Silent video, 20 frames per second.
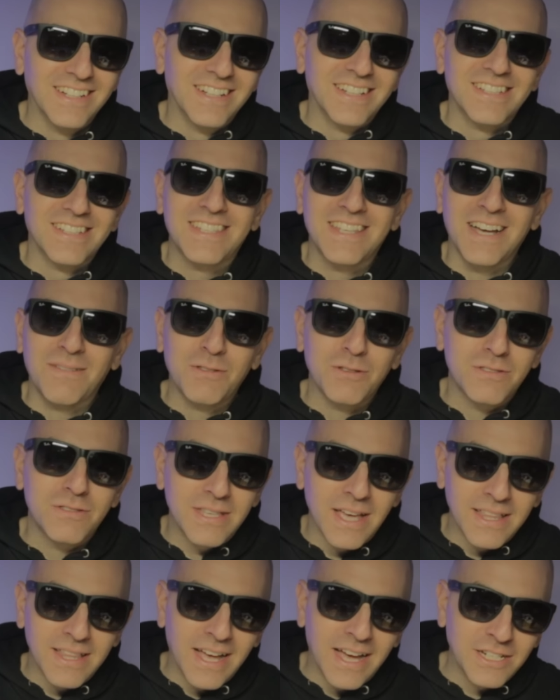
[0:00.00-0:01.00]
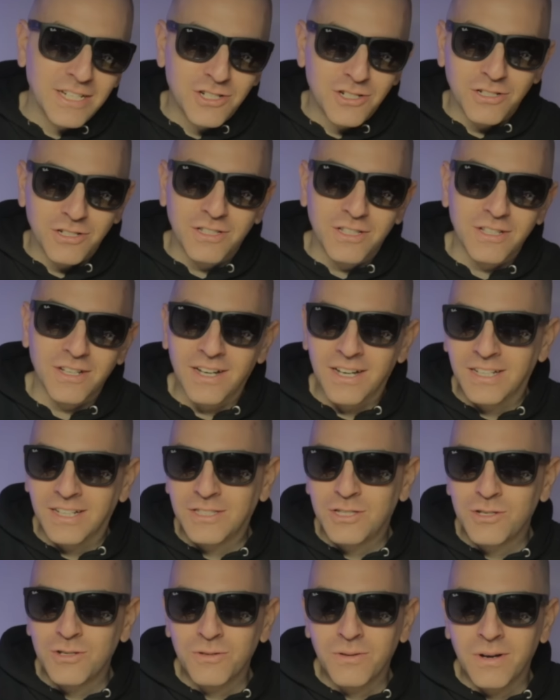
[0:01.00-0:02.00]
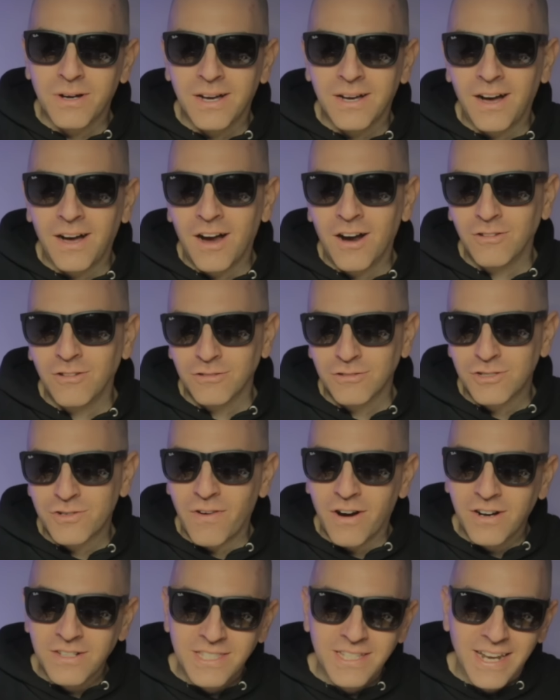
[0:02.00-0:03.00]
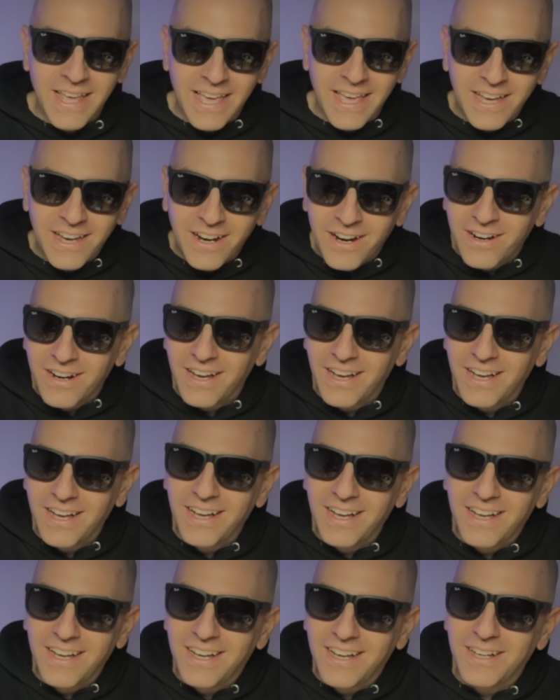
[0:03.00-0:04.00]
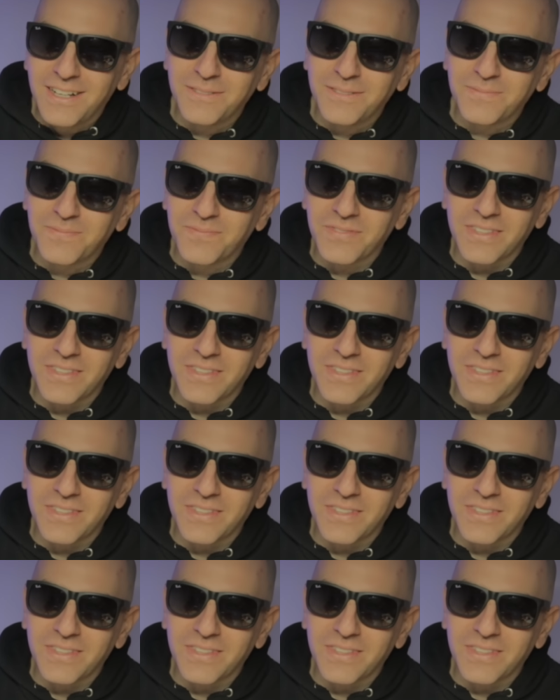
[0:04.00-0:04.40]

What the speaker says: Some of you said I should do Arnold Schwarzenegger